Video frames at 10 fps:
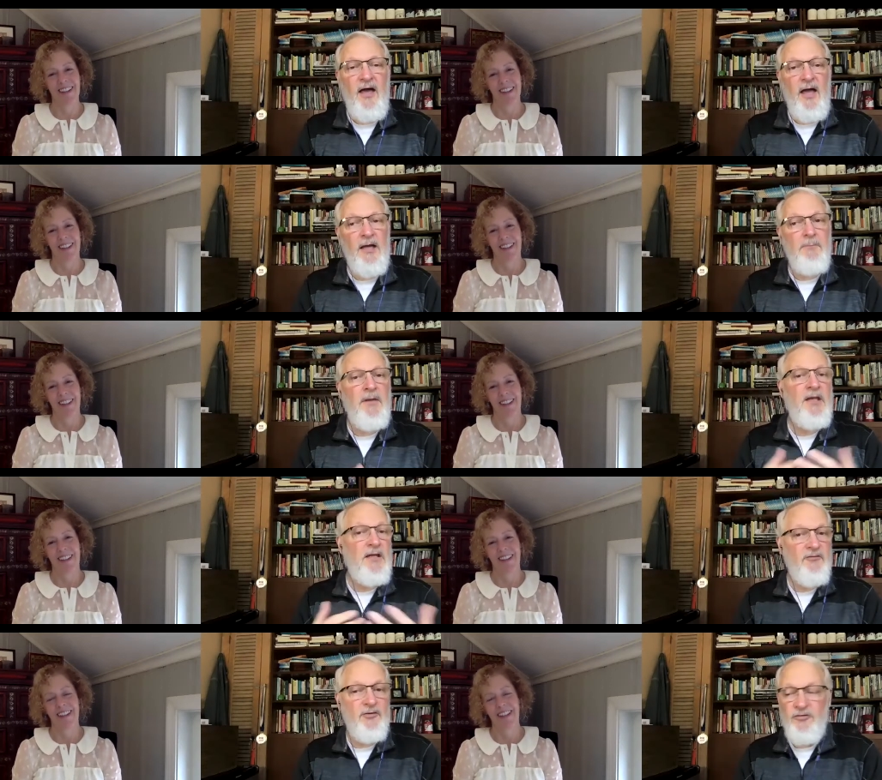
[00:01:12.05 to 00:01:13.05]
Speaker 1: And
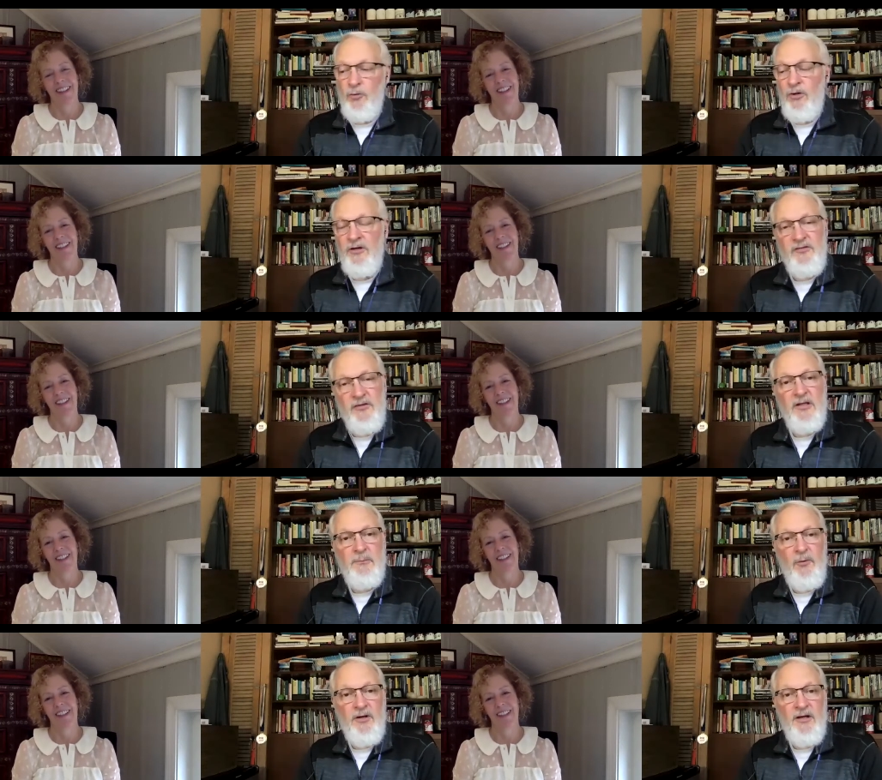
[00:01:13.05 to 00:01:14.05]
many of your stories in The
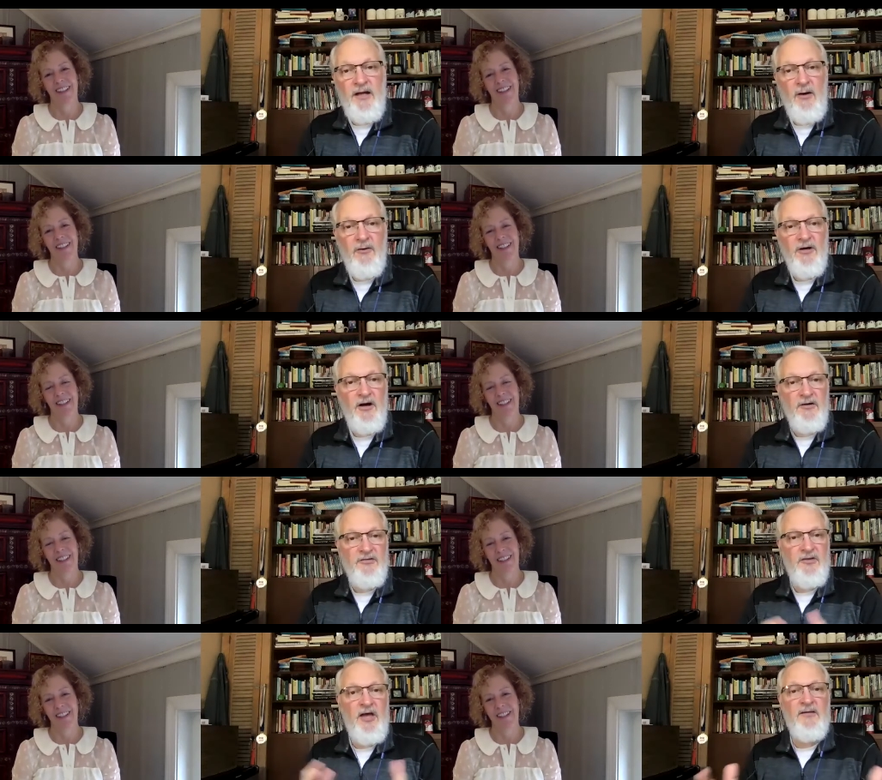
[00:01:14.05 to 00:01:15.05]
Appointed Hour are
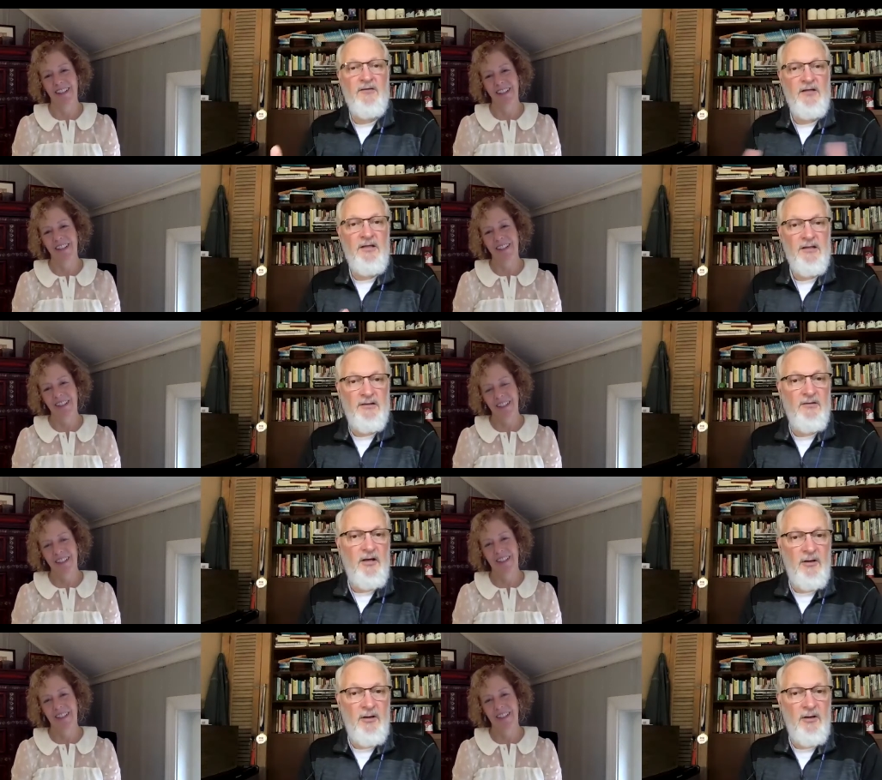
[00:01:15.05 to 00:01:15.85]
set in uh,